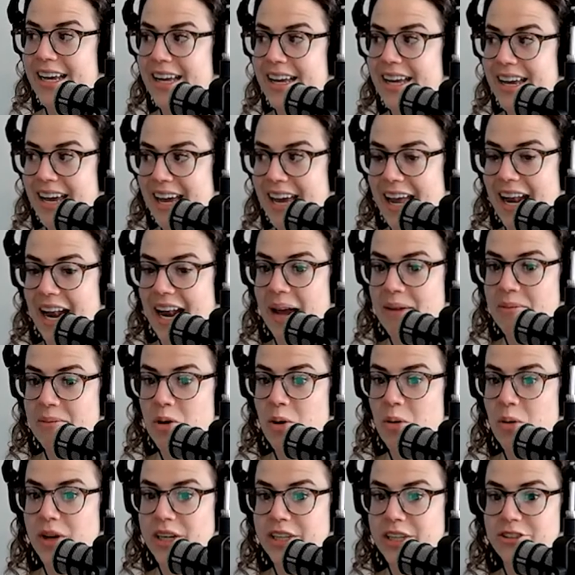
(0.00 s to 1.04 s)
it and I'm
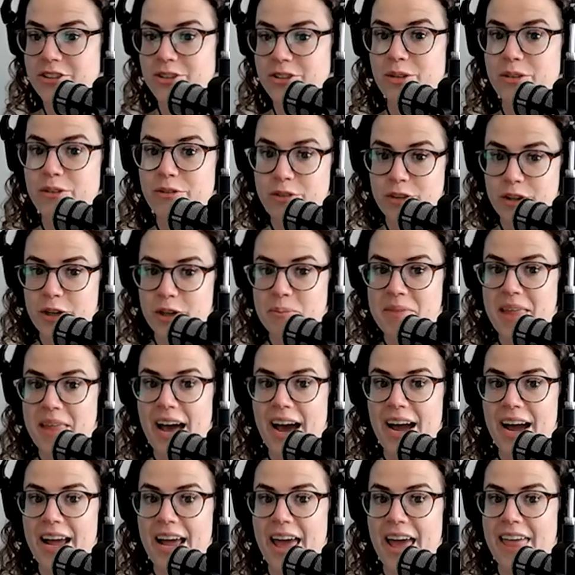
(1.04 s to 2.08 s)
going to affirm
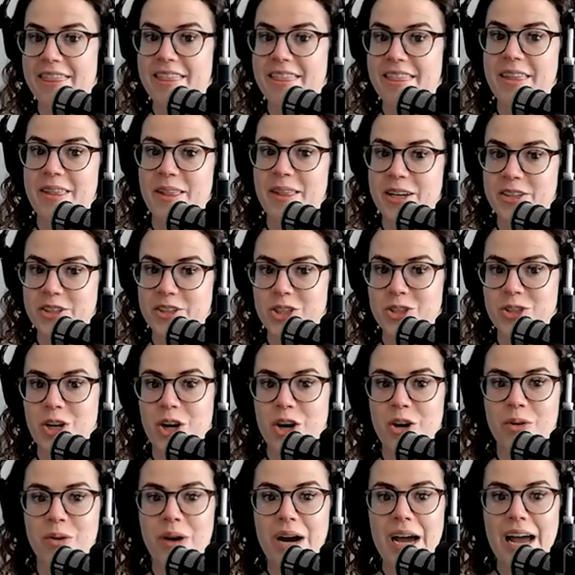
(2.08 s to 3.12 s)
that and then let you
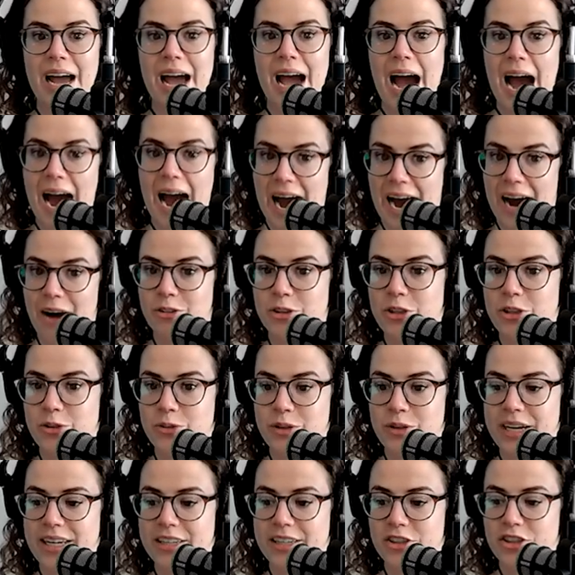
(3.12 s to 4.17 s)
know how
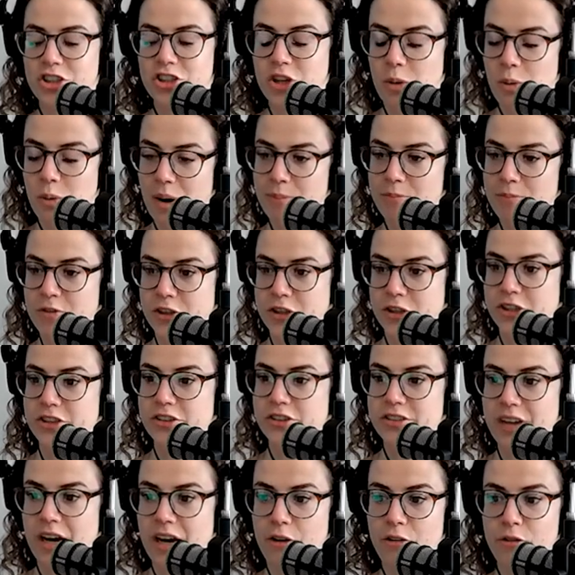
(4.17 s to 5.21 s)
you can show up for
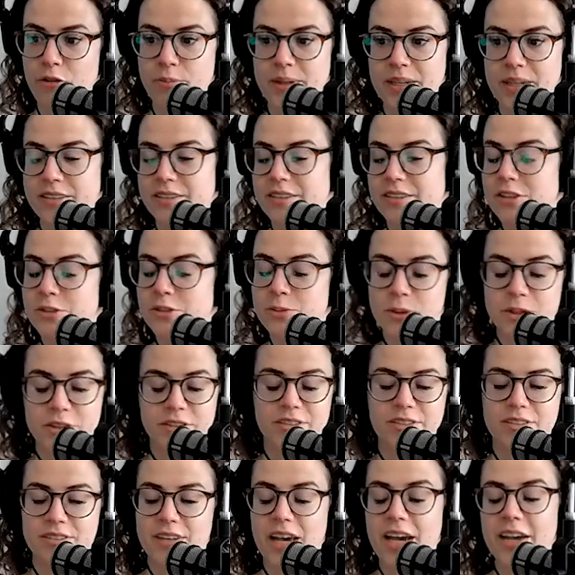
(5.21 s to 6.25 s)
yourself because each
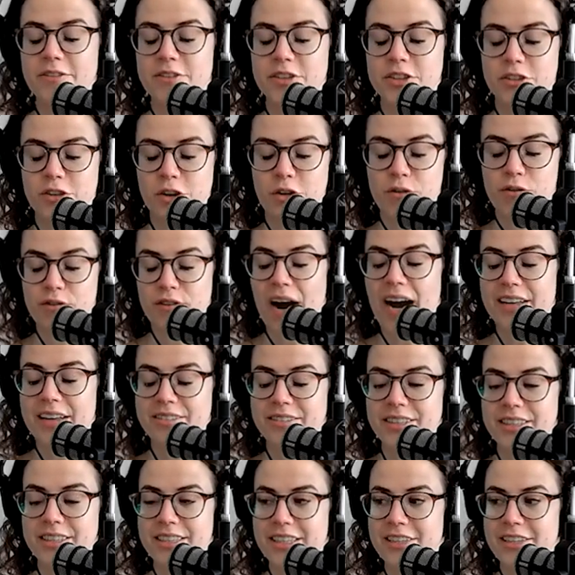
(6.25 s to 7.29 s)
person's life is so
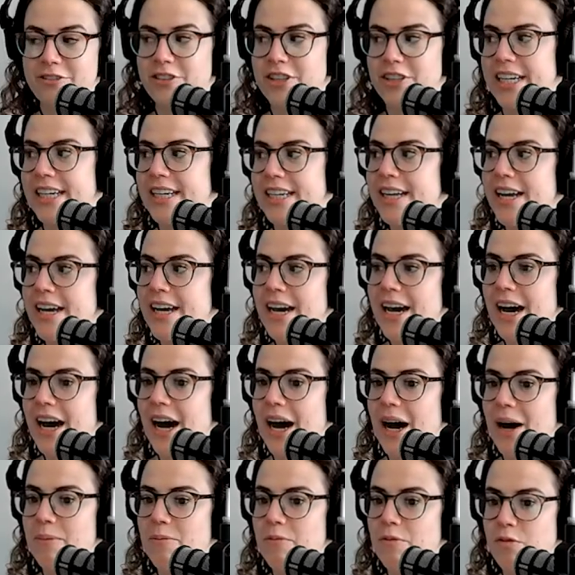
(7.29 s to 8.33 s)
vastly different
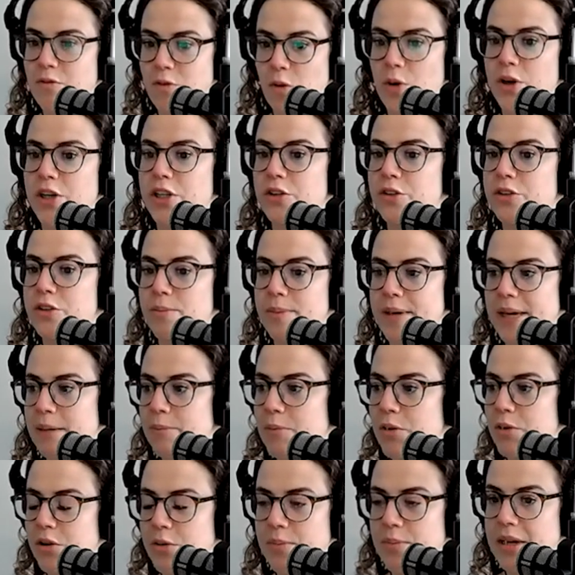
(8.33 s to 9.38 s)
um, for you to be
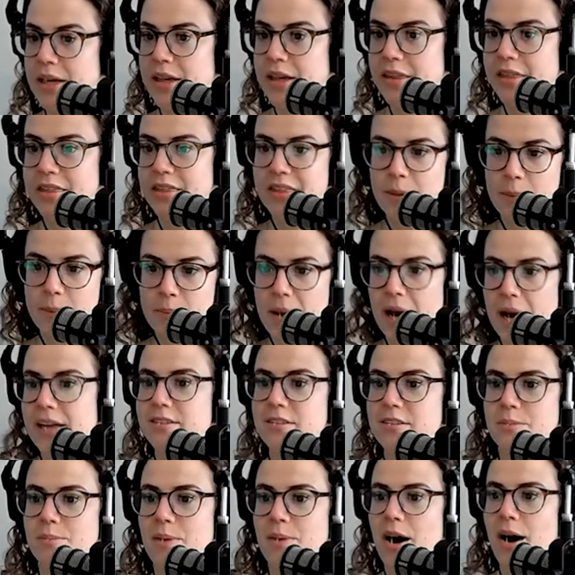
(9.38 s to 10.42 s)
able to be the
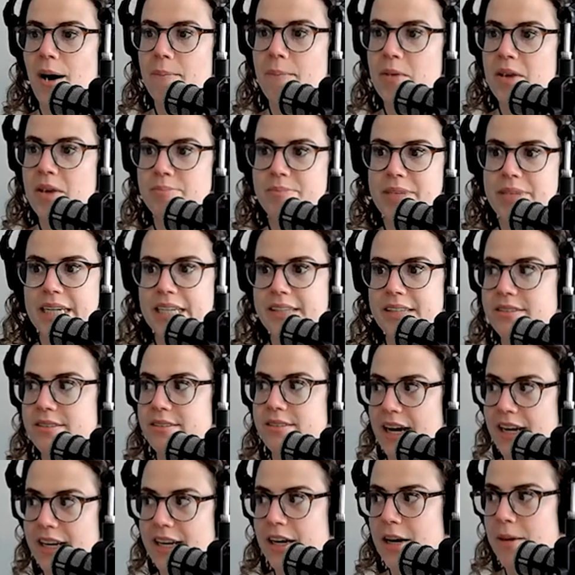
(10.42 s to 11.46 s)
best mom and be
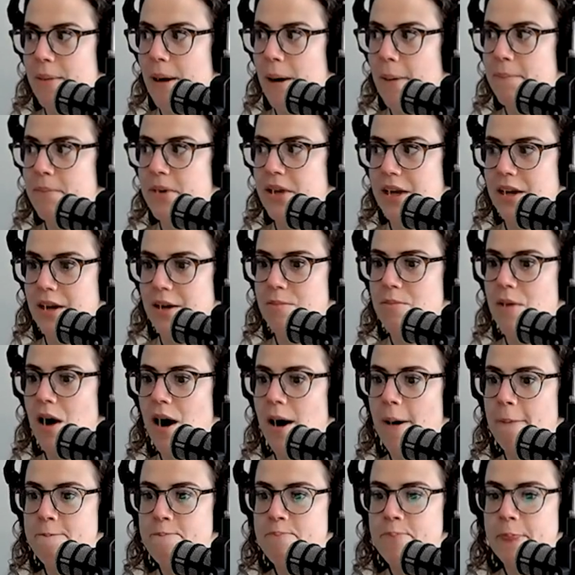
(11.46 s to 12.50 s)
excited about being a
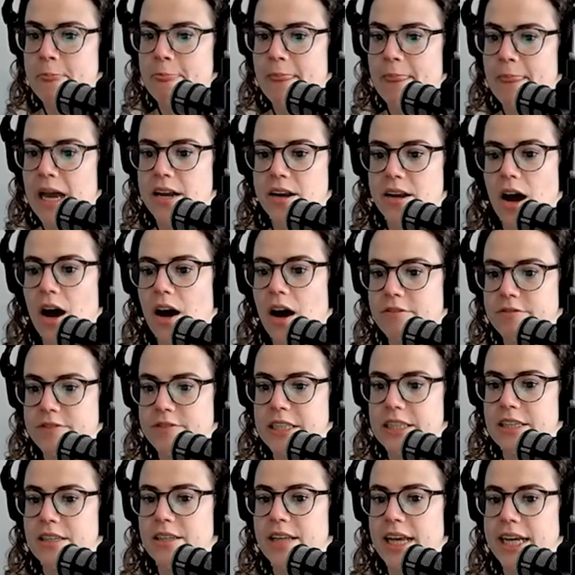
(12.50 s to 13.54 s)
mom and not
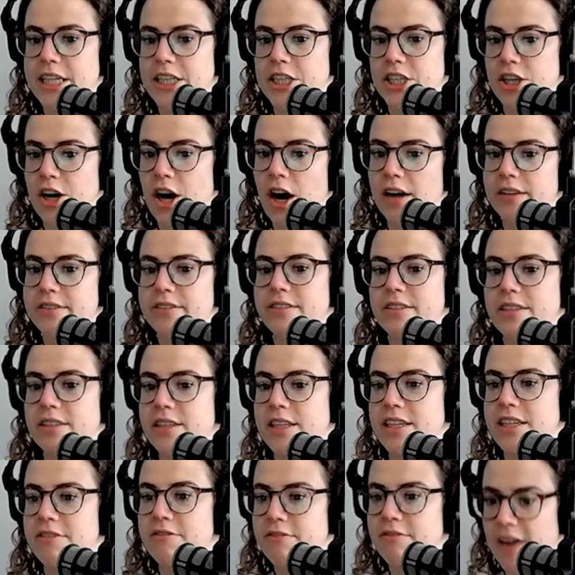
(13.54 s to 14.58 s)
feel like you're
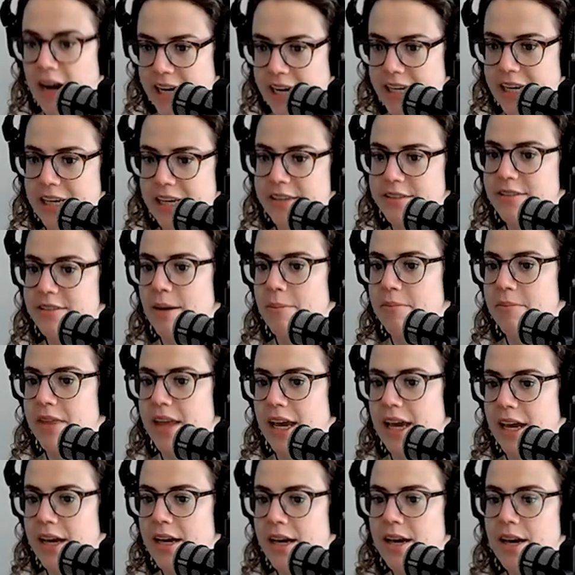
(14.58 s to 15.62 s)
constantly fighting
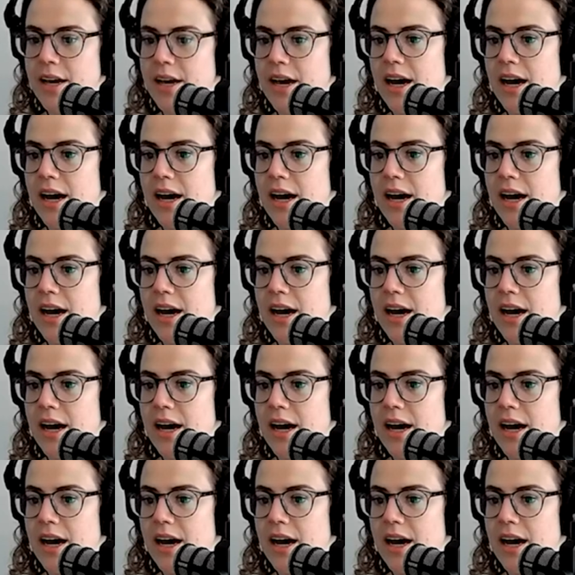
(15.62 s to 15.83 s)
something